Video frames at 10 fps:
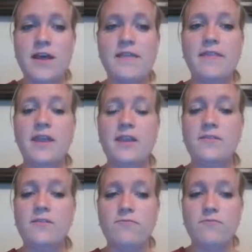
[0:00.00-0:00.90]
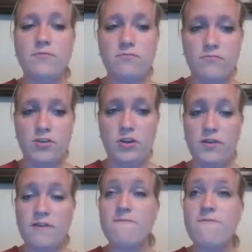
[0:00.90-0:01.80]
then
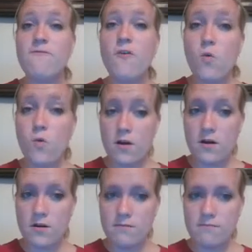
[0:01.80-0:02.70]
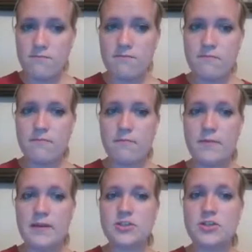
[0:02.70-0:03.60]
unit 4.
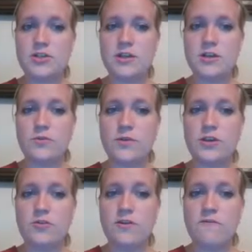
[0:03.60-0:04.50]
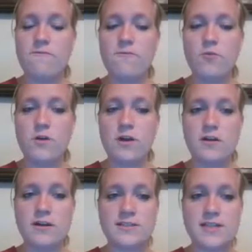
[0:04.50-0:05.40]
Make sure they're doing unit 4
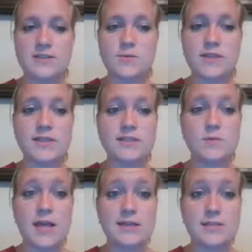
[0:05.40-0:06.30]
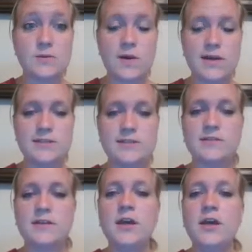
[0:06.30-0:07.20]
because that's what this lesson was.
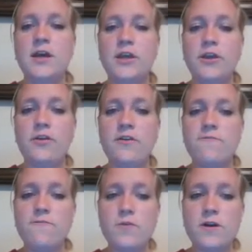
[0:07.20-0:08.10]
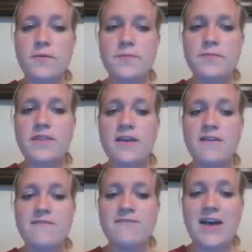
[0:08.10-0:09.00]
Unit 4,
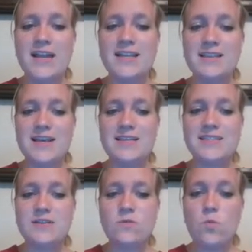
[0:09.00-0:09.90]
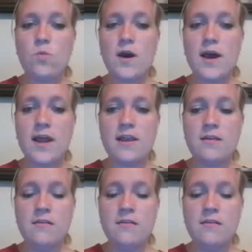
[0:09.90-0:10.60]
find lesson 1,